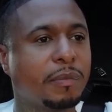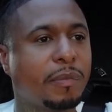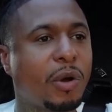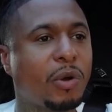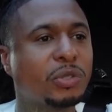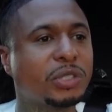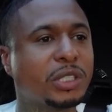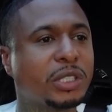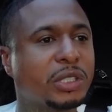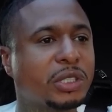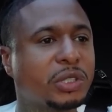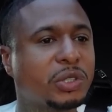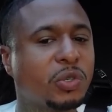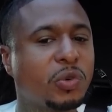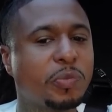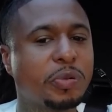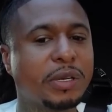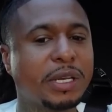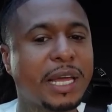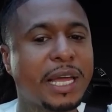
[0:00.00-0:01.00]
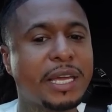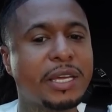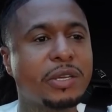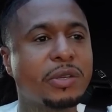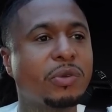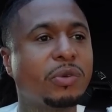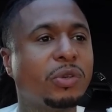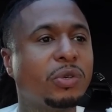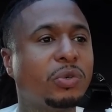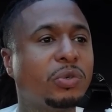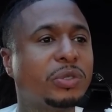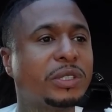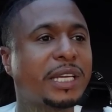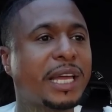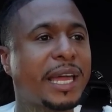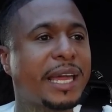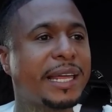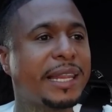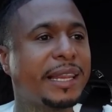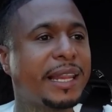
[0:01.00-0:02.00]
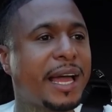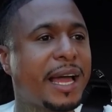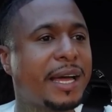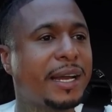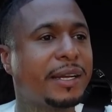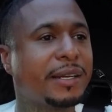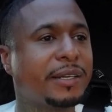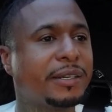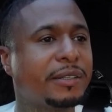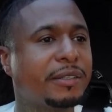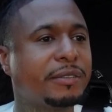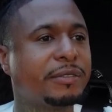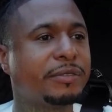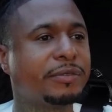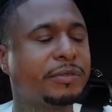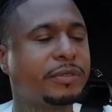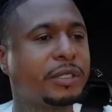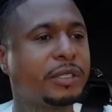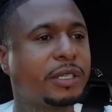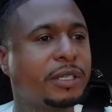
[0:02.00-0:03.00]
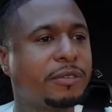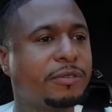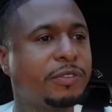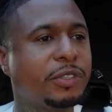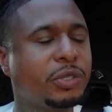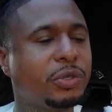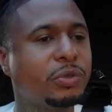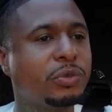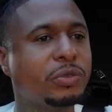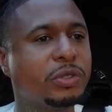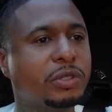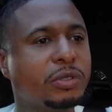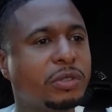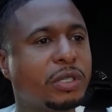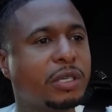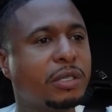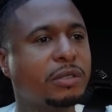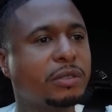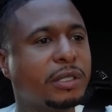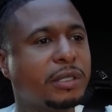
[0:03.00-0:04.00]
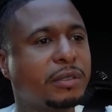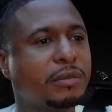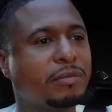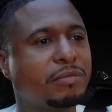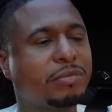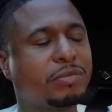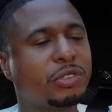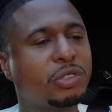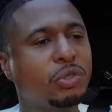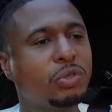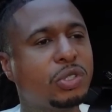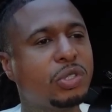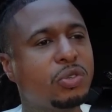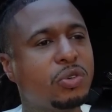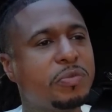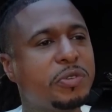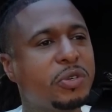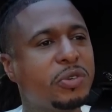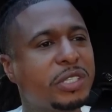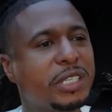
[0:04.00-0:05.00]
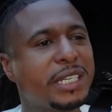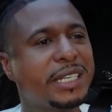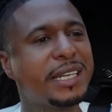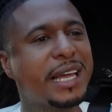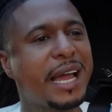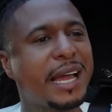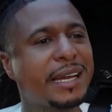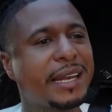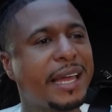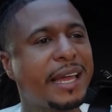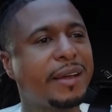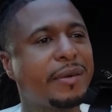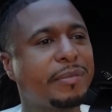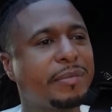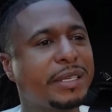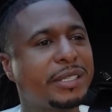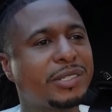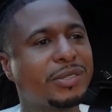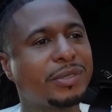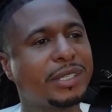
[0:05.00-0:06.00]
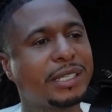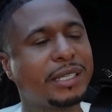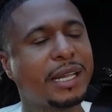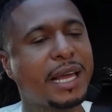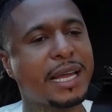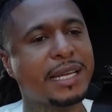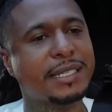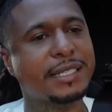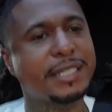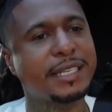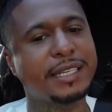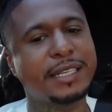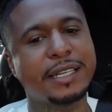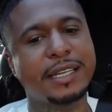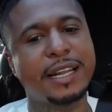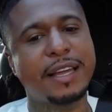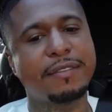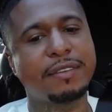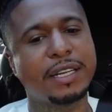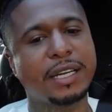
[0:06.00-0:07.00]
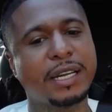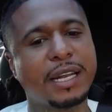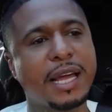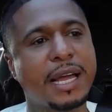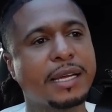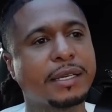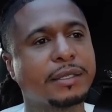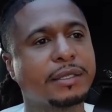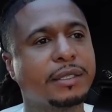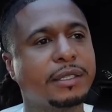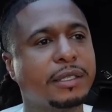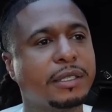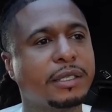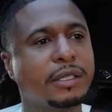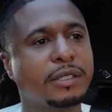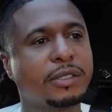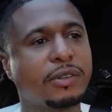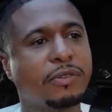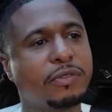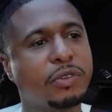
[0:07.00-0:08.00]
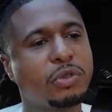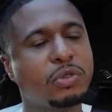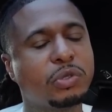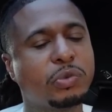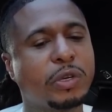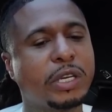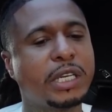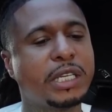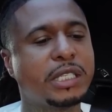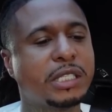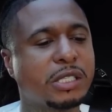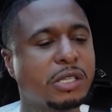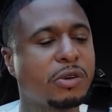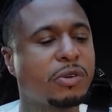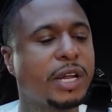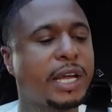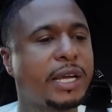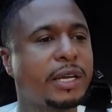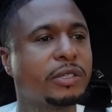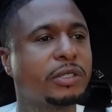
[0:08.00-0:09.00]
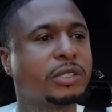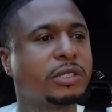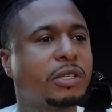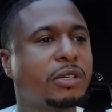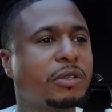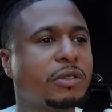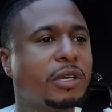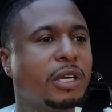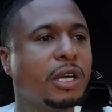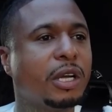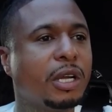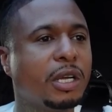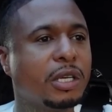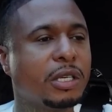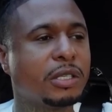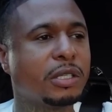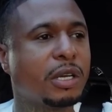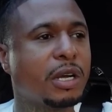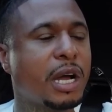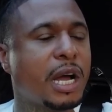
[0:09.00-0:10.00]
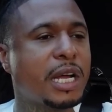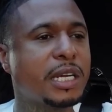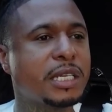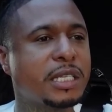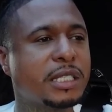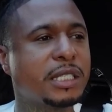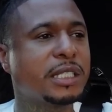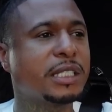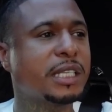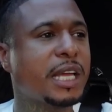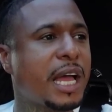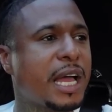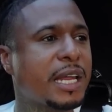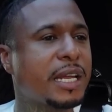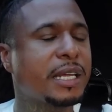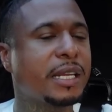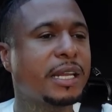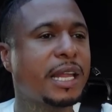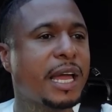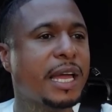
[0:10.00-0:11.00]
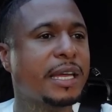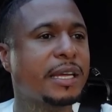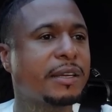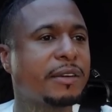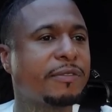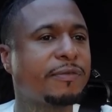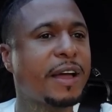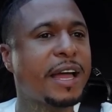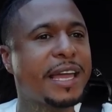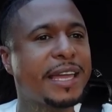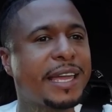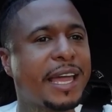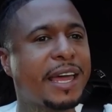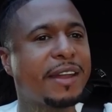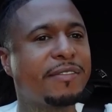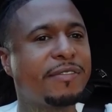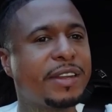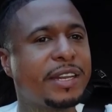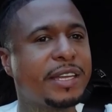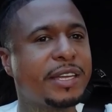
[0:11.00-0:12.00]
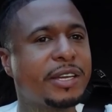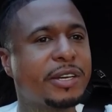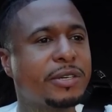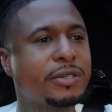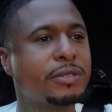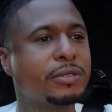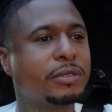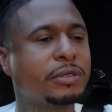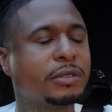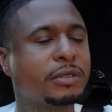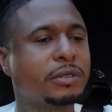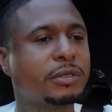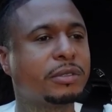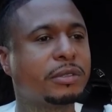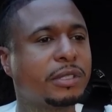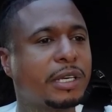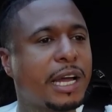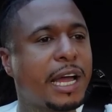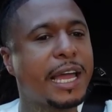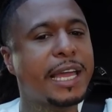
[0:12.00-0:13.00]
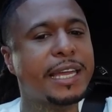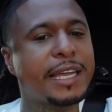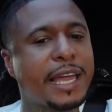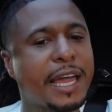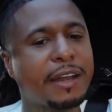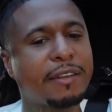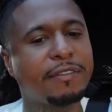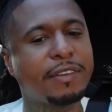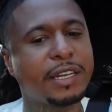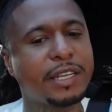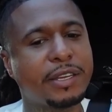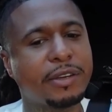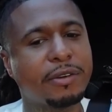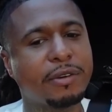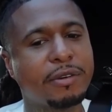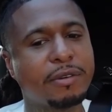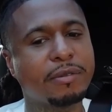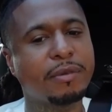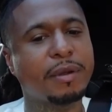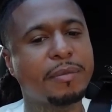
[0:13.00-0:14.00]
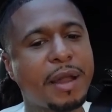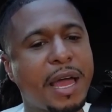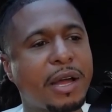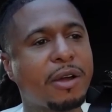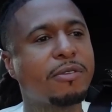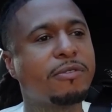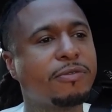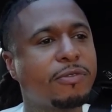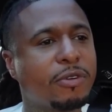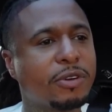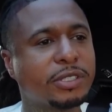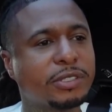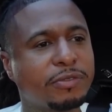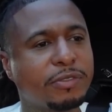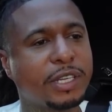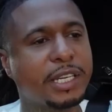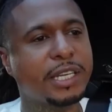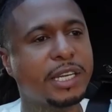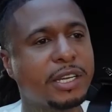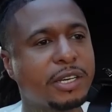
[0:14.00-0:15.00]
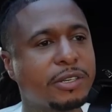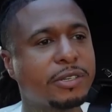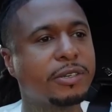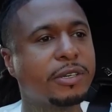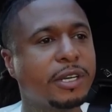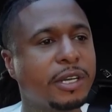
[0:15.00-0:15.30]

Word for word: posting super late, you lose a lot of, views, you know. YouTube usually die down between like 10, 11 o'clock views really slow down. So, you know, I just decided like if I ain't got a video, I ain't got a video. I'm not gonna force a video.